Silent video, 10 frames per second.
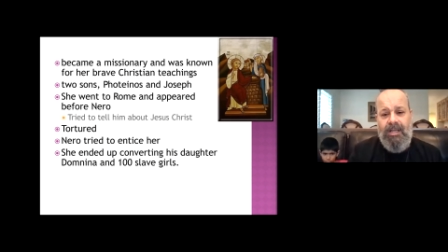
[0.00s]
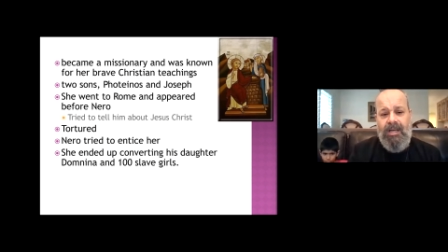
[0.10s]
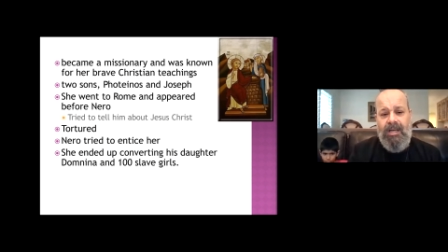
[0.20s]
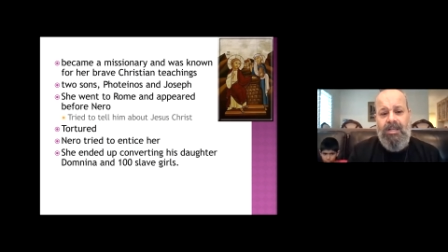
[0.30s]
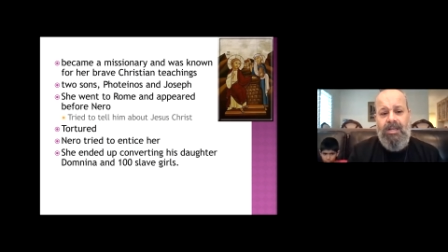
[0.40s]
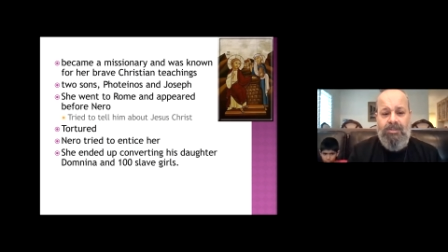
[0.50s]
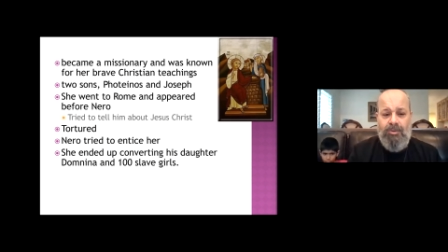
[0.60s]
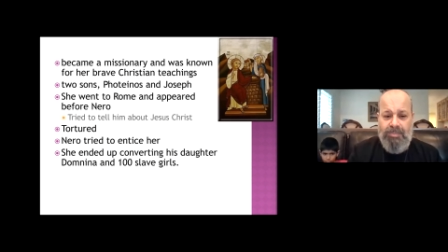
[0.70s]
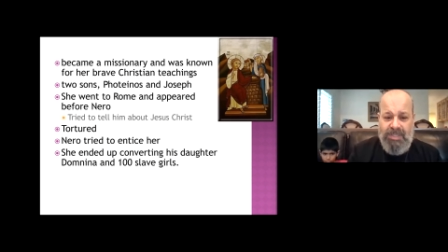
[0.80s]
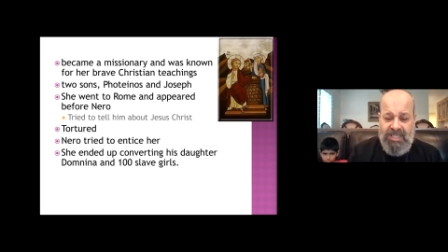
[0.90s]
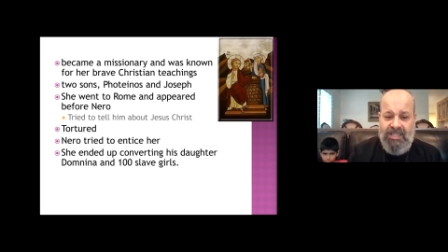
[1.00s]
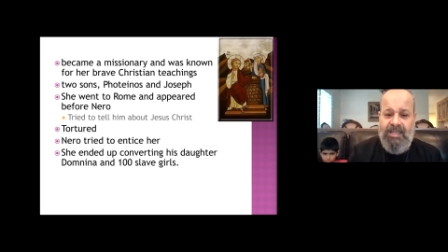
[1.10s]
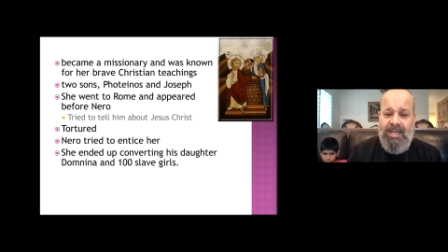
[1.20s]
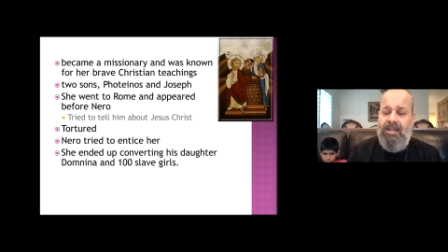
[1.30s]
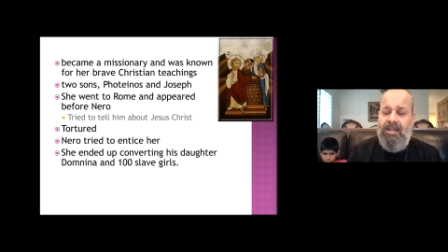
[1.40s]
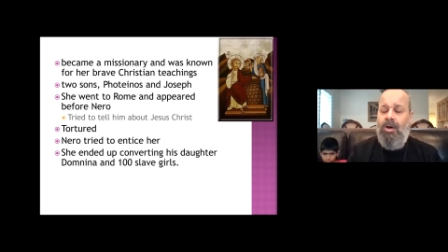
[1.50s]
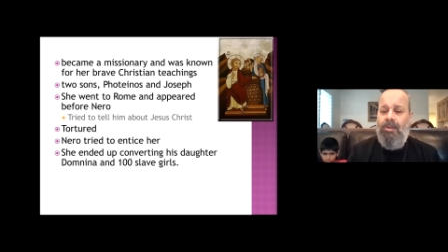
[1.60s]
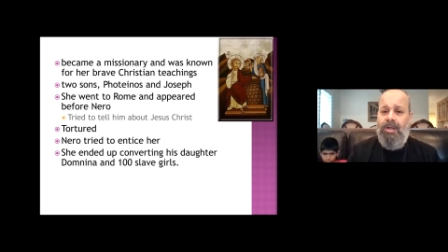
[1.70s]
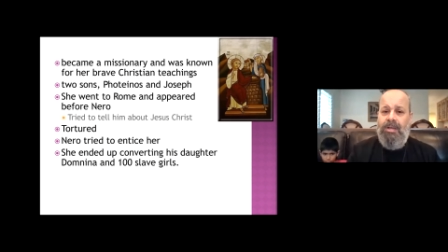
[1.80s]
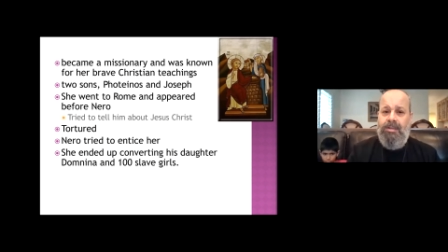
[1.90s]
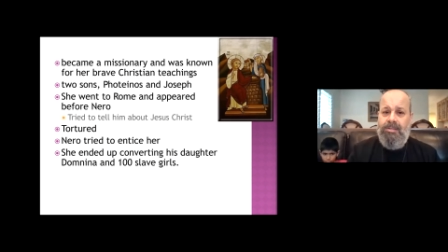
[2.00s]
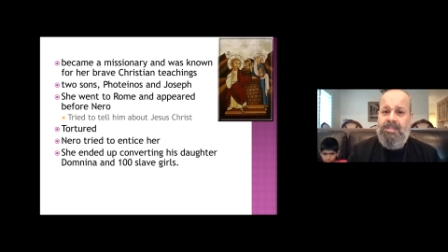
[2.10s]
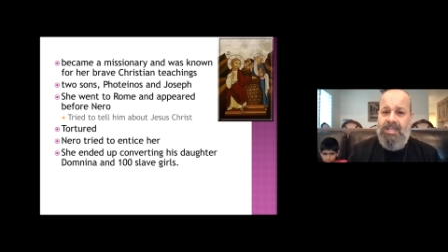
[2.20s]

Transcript: uh, Domnina and all the hundred